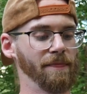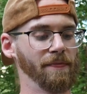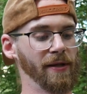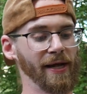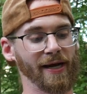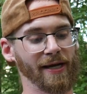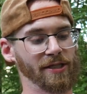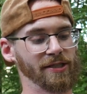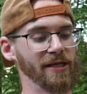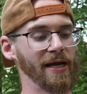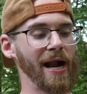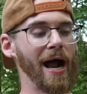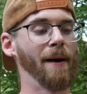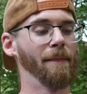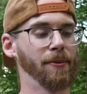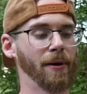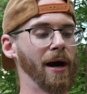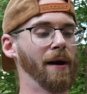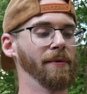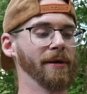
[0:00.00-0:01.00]
But like I said, I
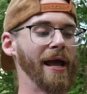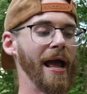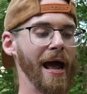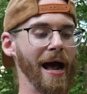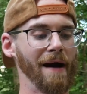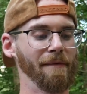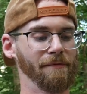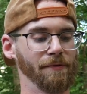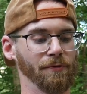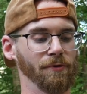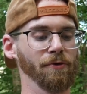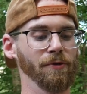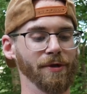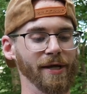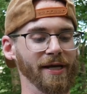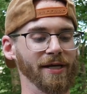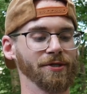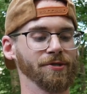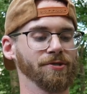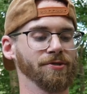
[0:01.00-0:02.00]
probably have through
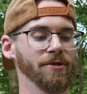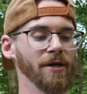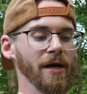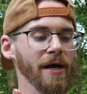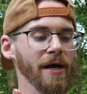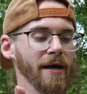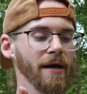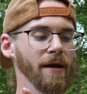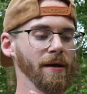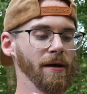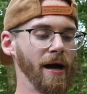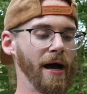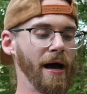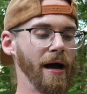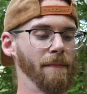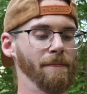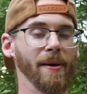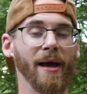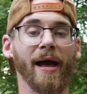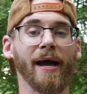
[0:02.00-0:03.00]
this
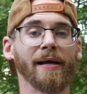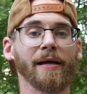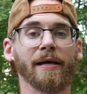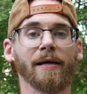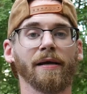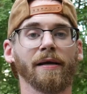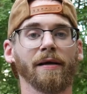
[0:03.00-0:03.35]
PEC,